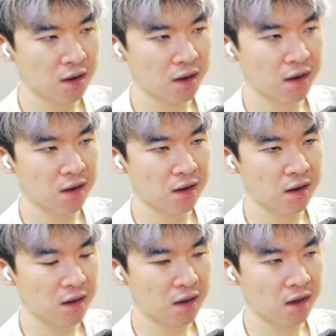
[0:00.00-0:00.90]

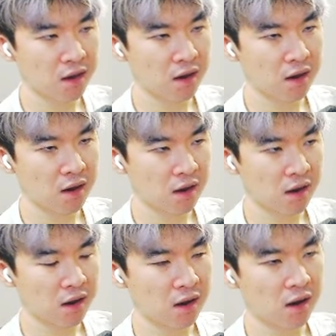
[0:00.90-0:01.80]

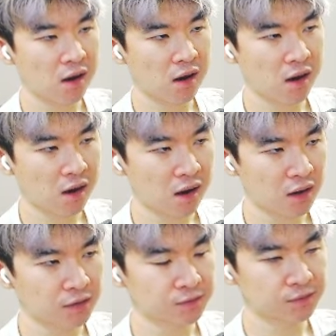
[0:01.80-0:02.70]

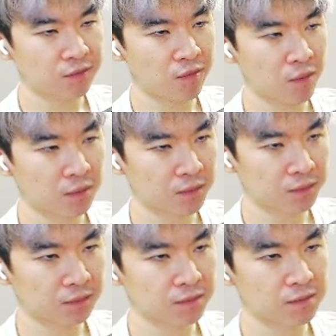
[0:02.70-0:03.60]

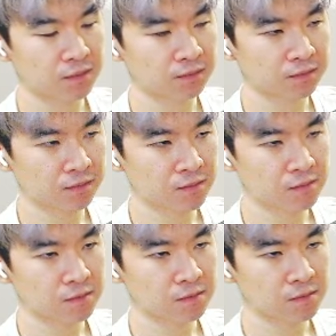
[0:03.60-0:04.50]

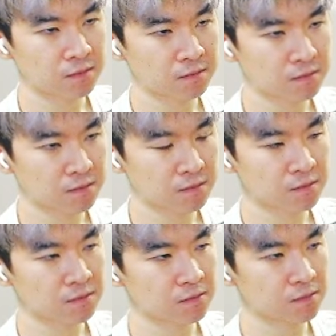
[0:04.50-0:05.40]

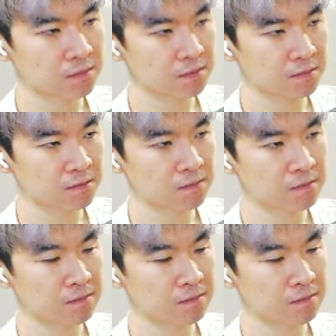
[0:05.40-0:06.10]
No words are spoken by the person on screen.